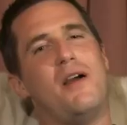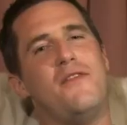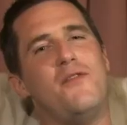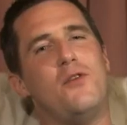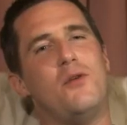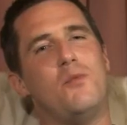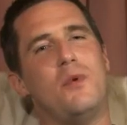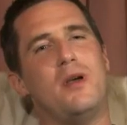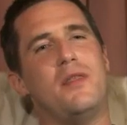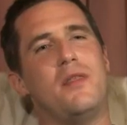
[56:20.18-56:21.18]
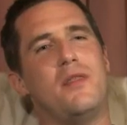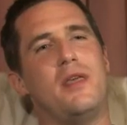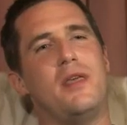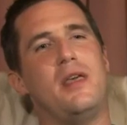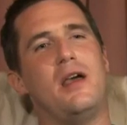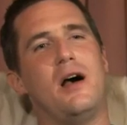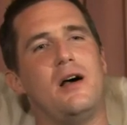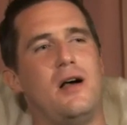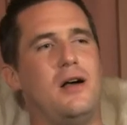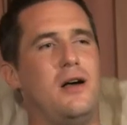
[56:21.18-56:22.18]
I fought the with game. the
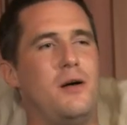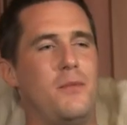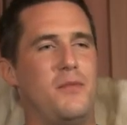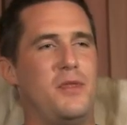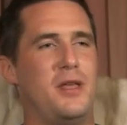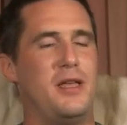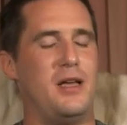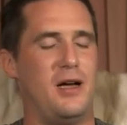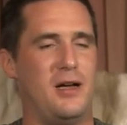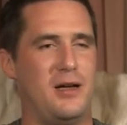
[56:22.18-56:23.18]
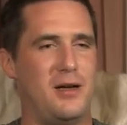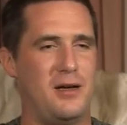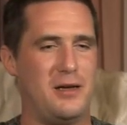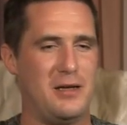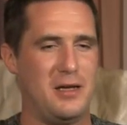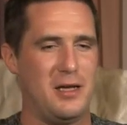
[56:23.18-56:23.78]
uh, um, the uh,